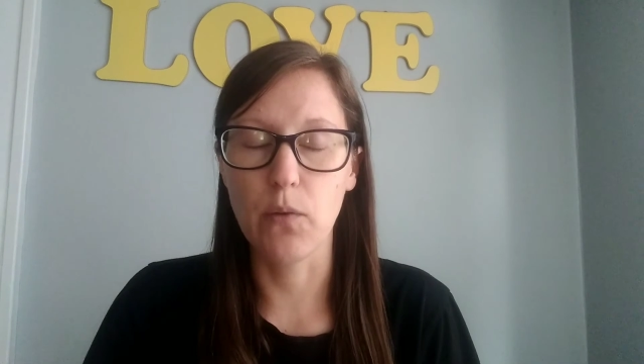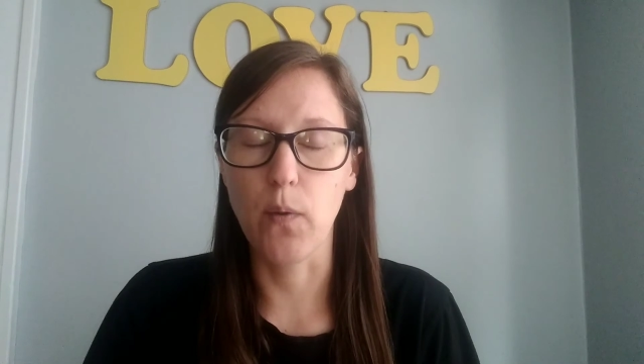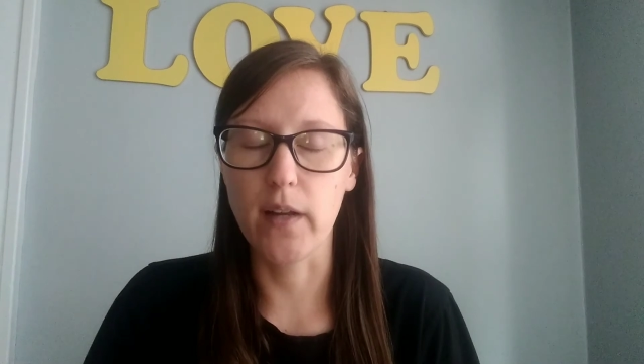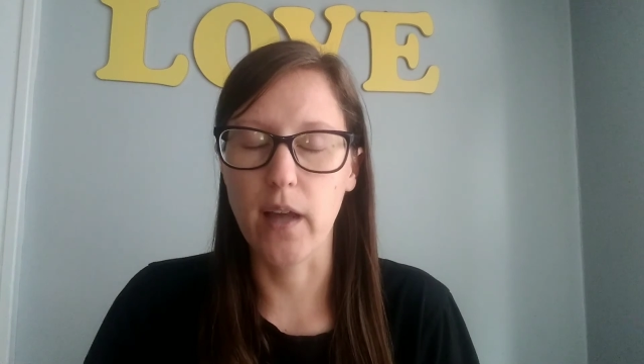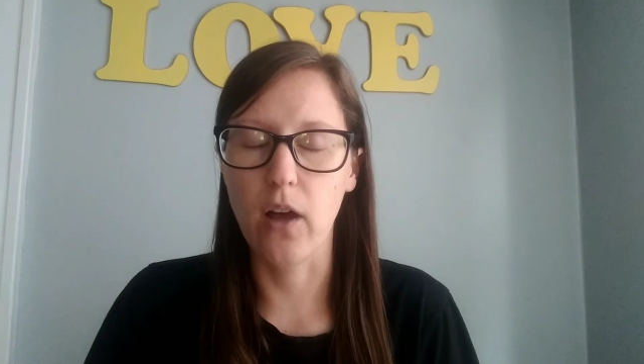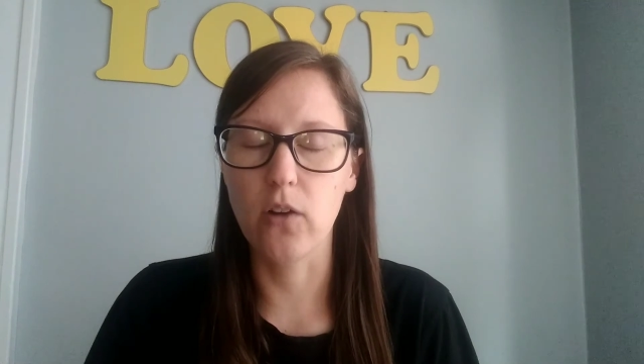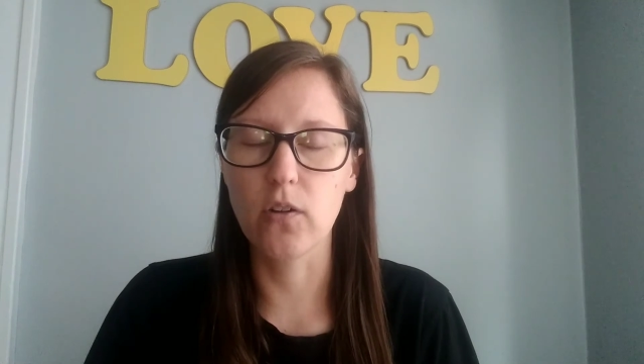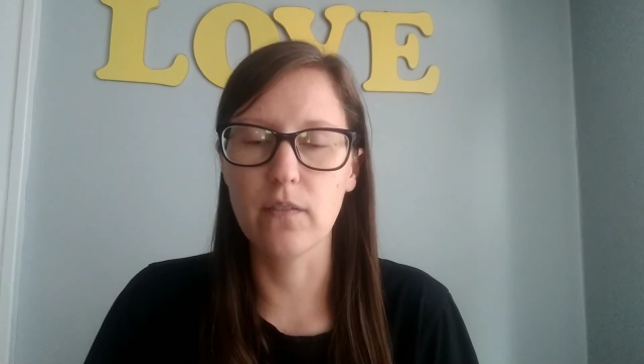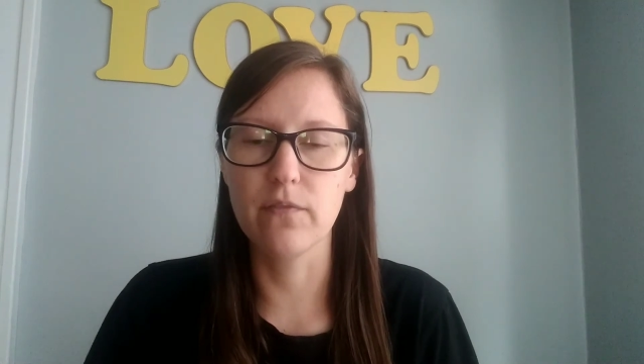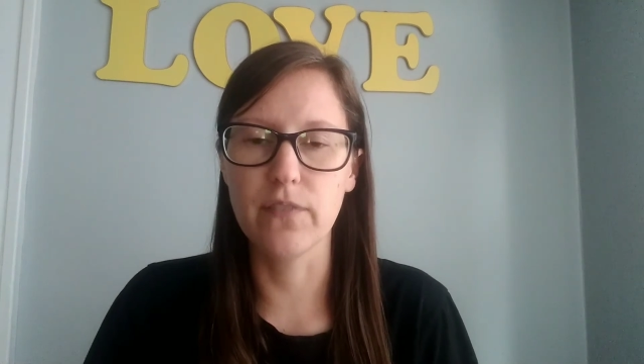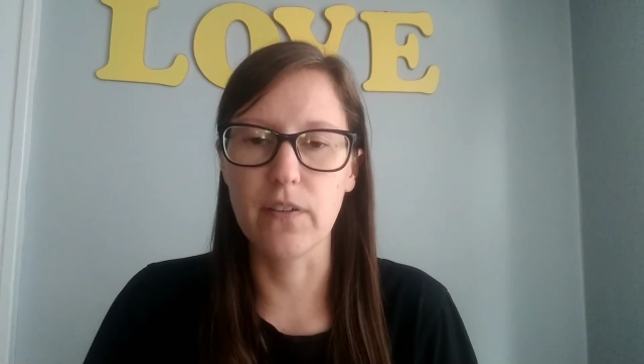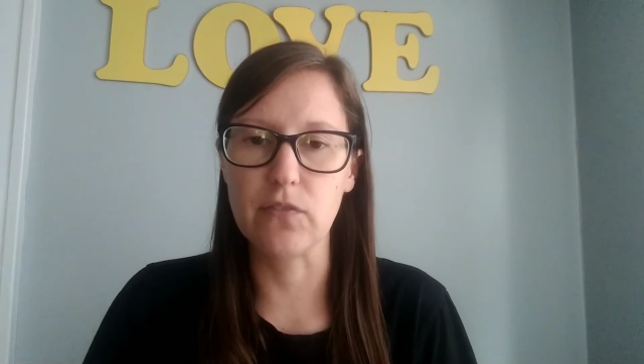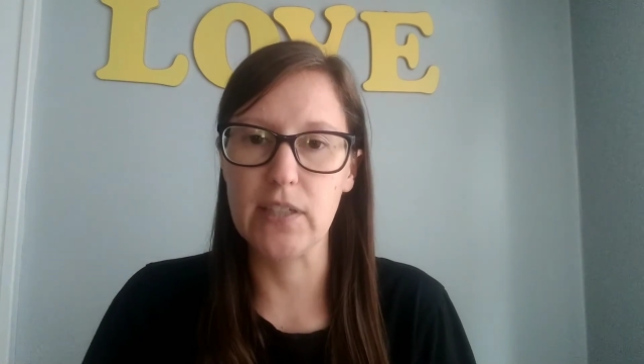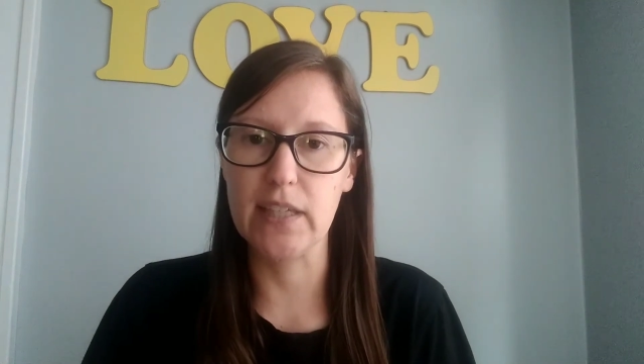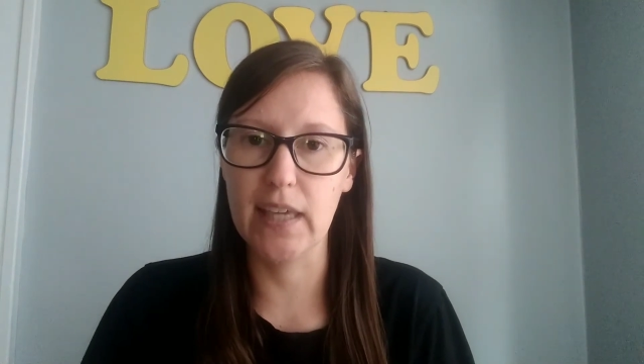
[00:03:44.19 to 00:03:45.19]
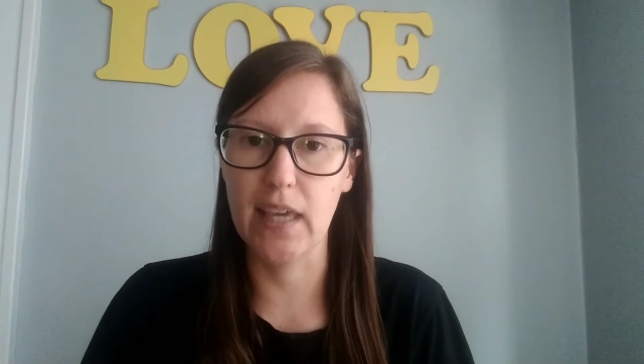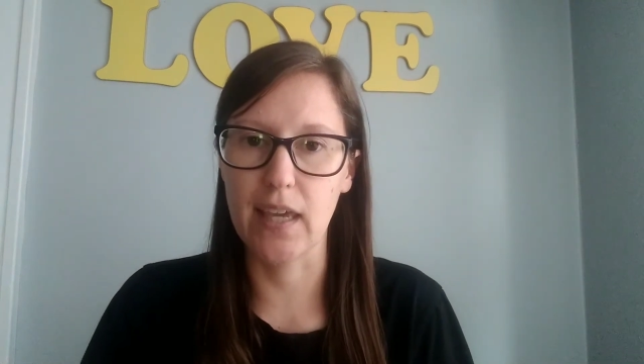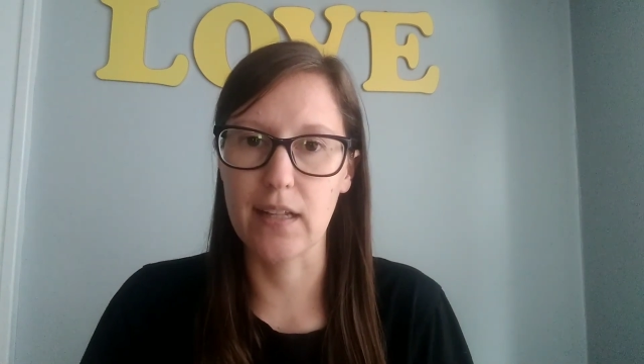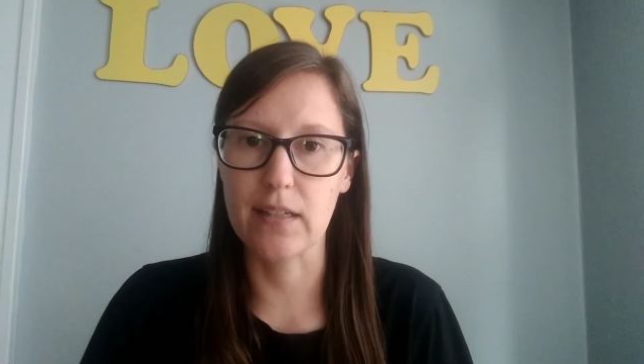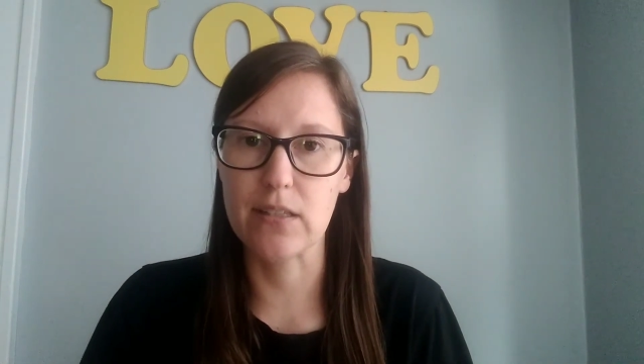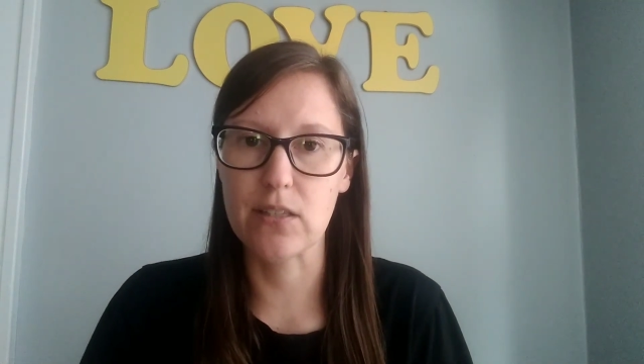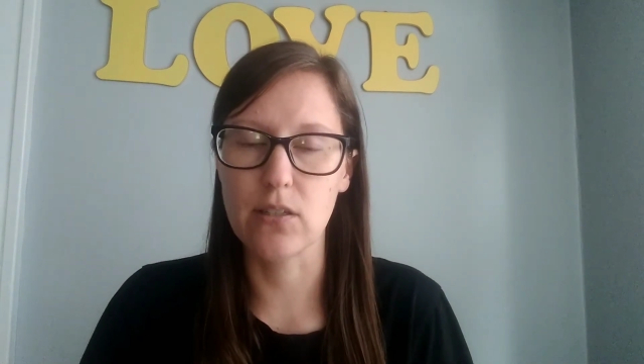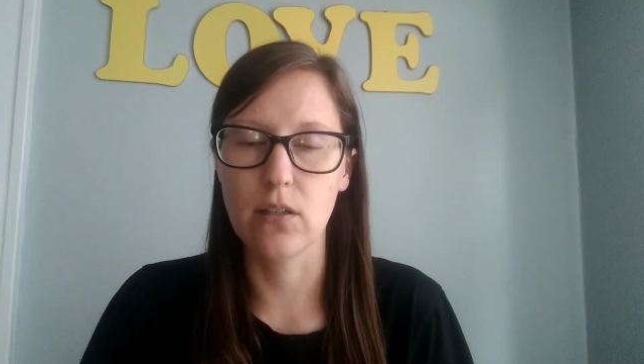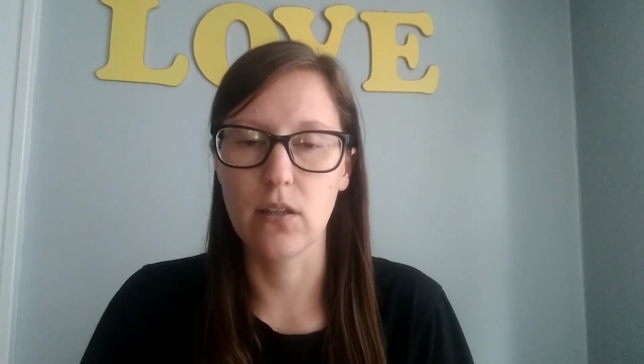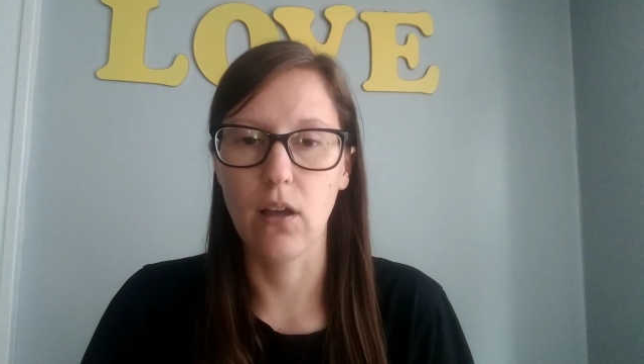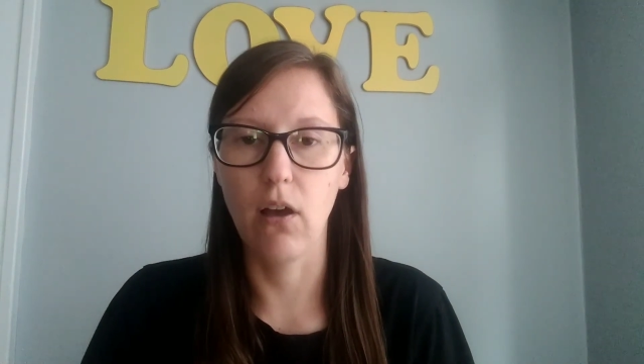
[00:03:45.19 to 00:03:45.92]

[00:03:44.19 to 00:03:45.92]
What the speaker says: 150 kids